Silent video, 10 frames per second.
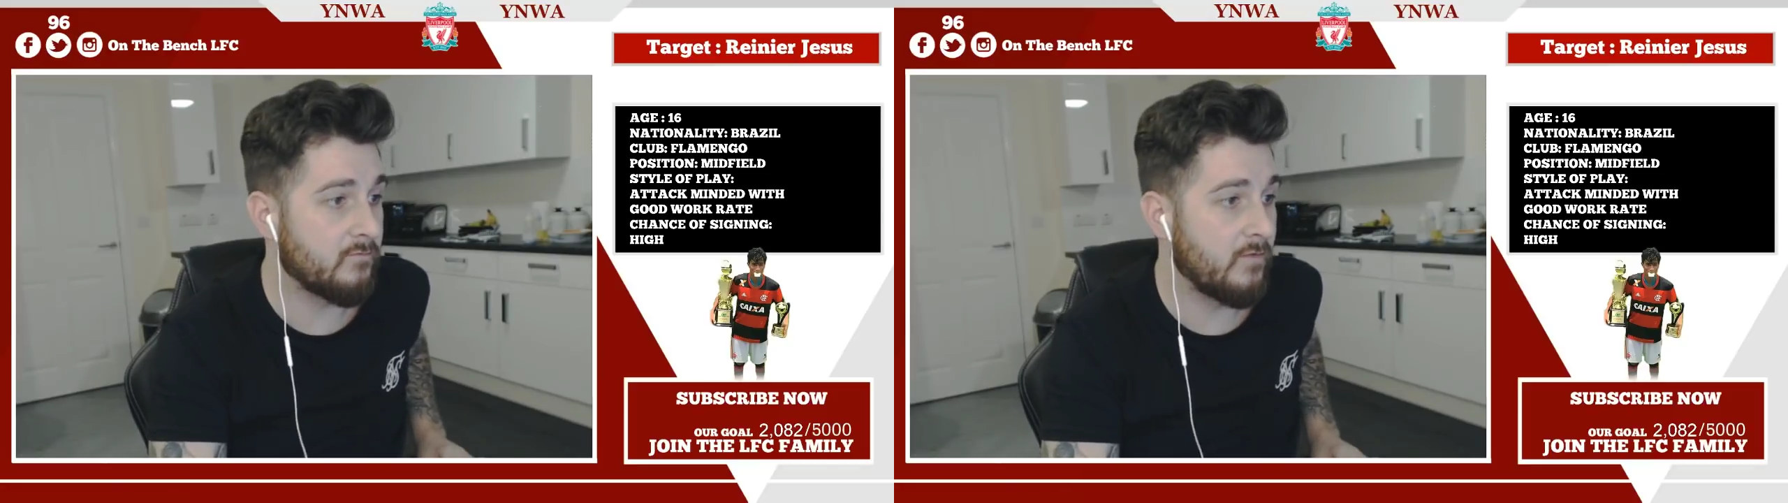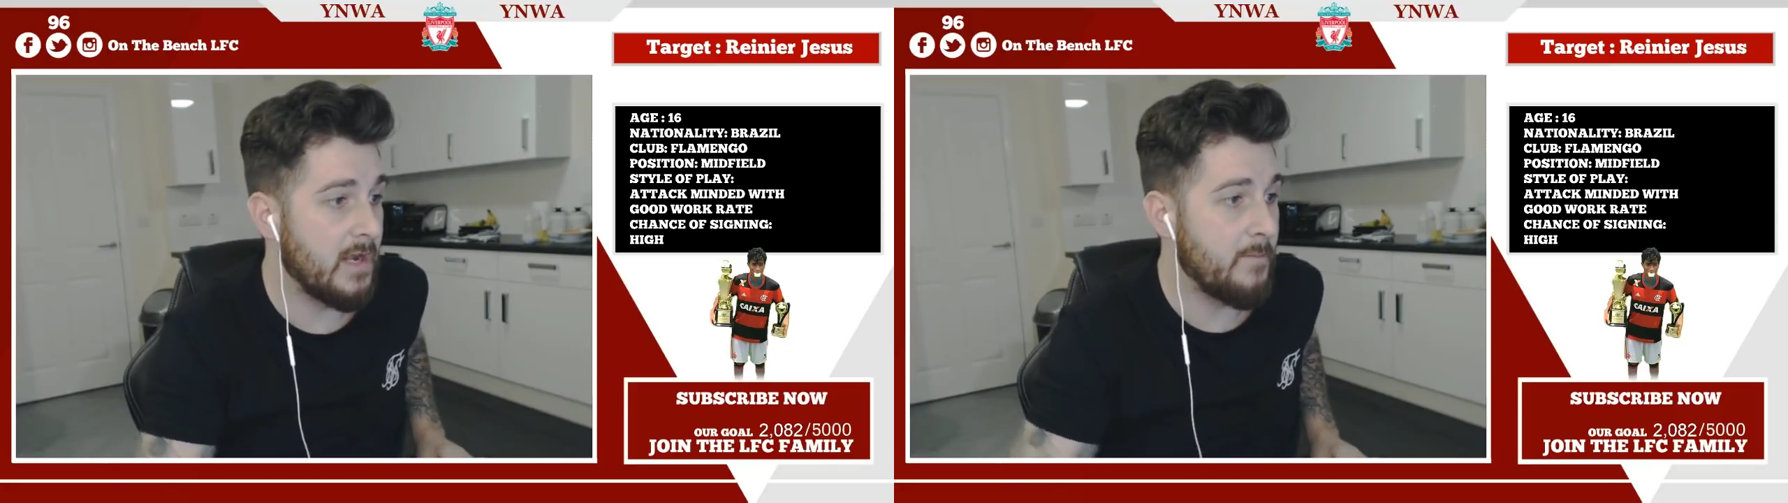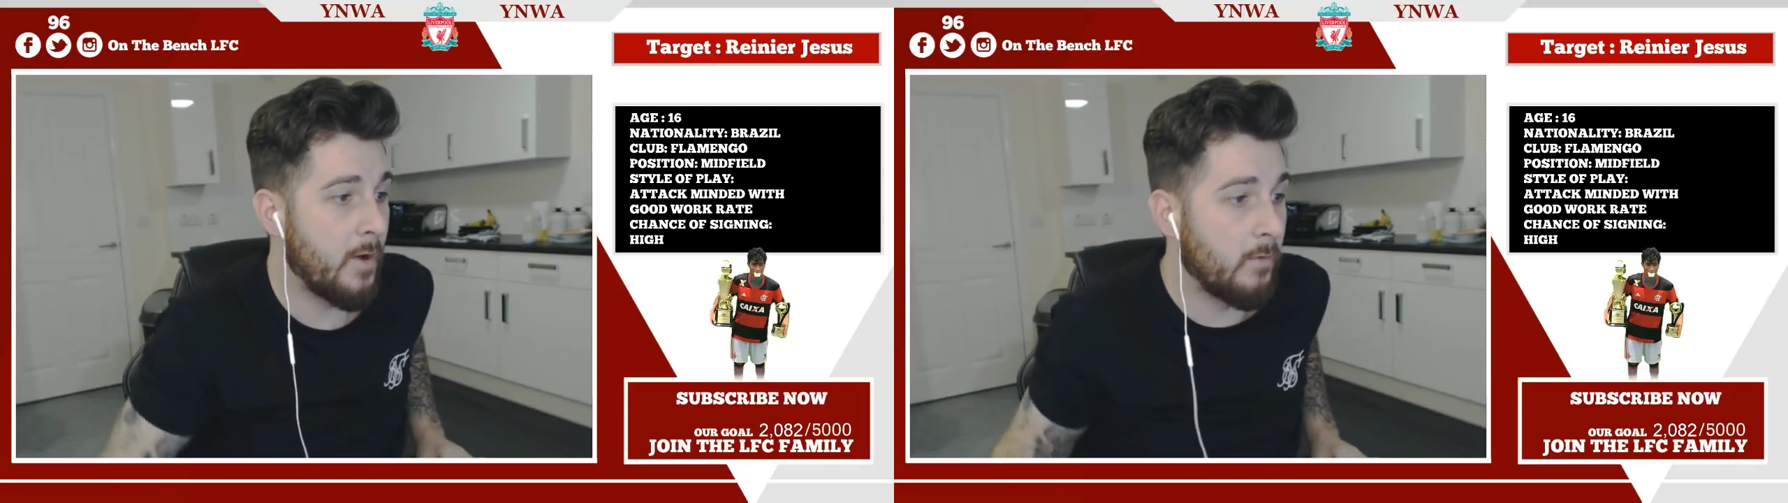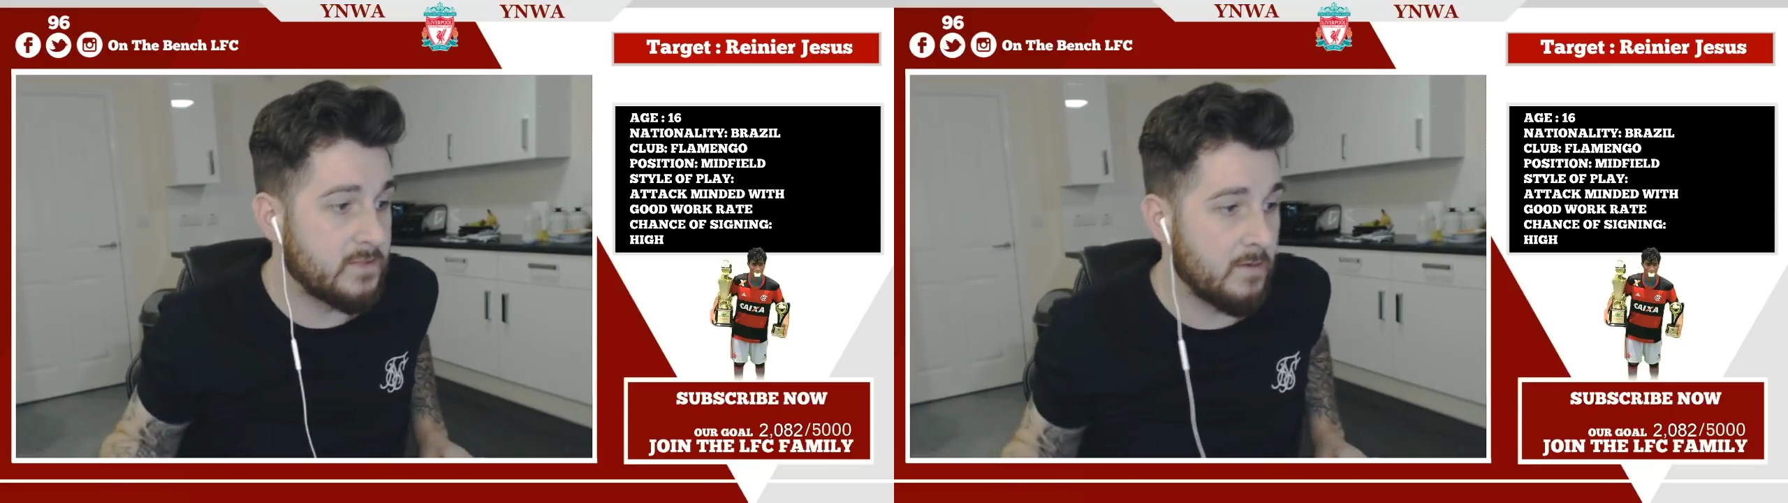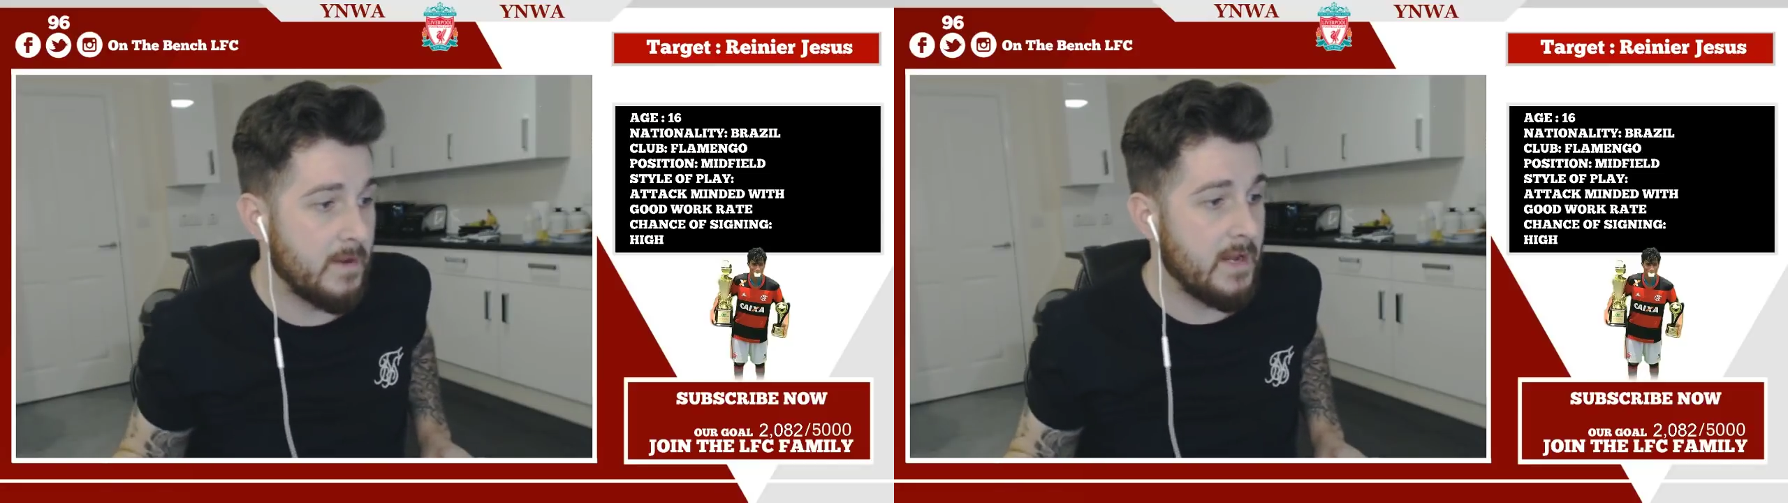really pops
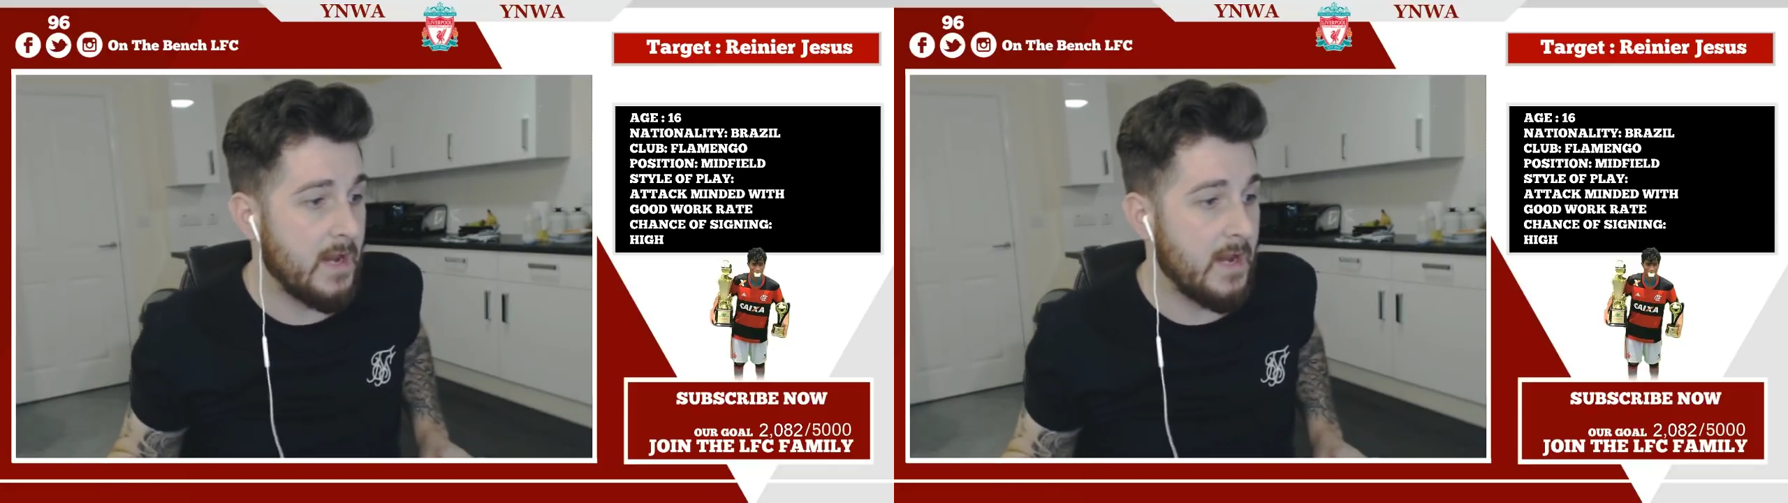at me